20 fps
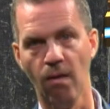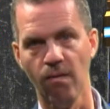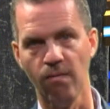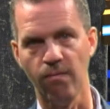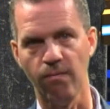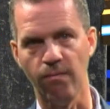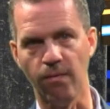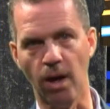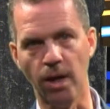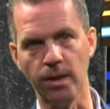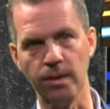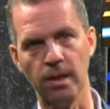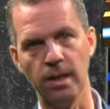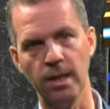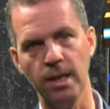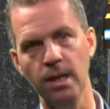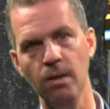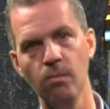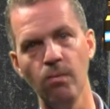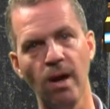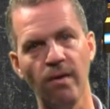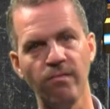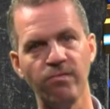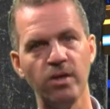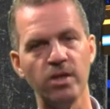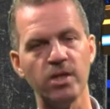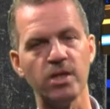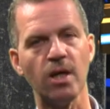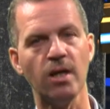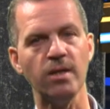Finally, we have
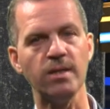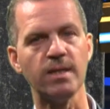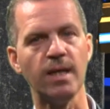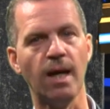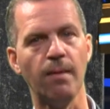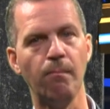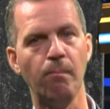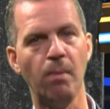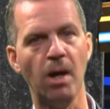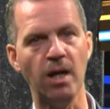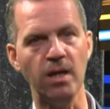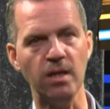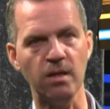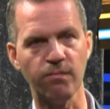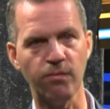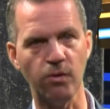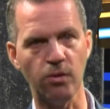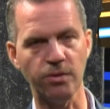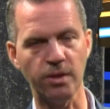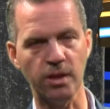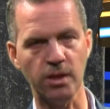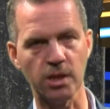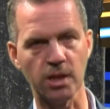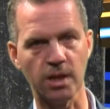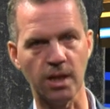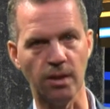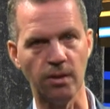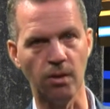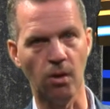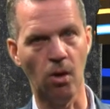discussed that bias voltage
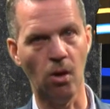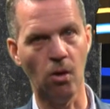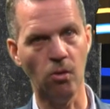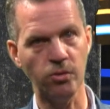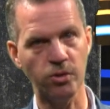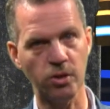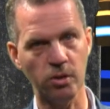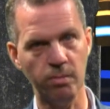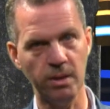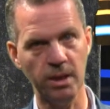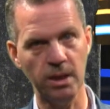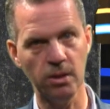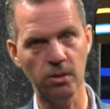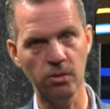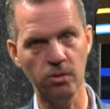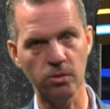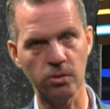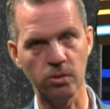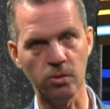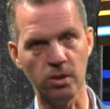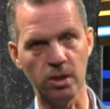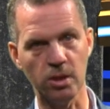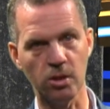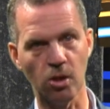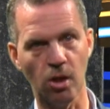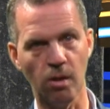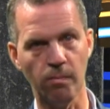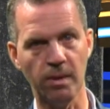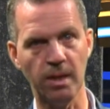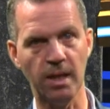can also be used to
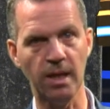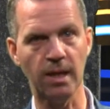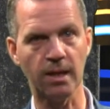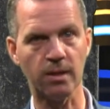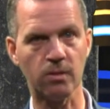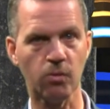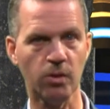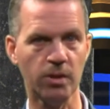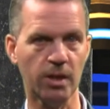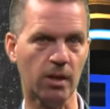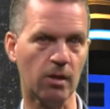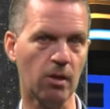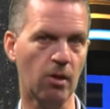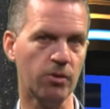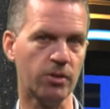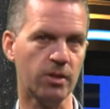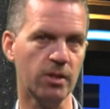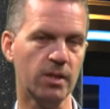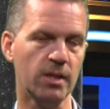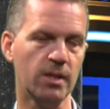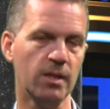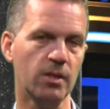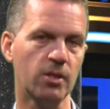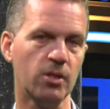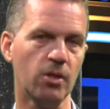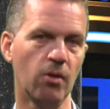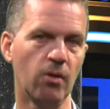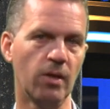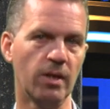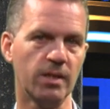determine electronic losses in a
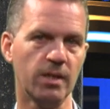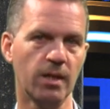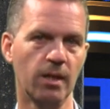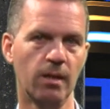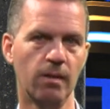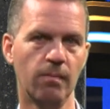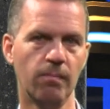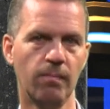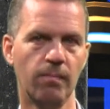solar cell.